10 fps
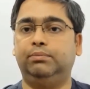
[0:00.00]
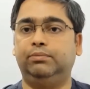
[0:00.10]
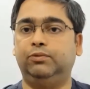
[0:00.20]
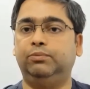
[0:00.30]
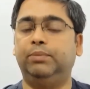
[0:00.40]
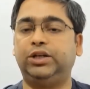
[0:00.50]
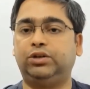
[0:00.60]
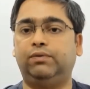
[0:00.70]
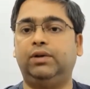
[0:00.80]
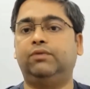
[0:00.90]
Best
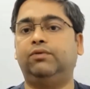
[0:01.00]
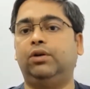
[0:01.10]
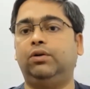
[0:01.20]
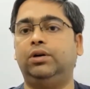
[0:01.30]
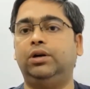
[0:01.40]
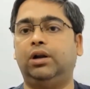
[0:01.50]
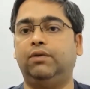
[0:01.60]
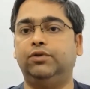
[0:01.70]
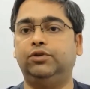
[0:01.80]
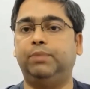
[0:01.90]
of luck for your
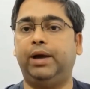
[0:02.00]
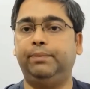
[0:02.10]
interviews. Bye.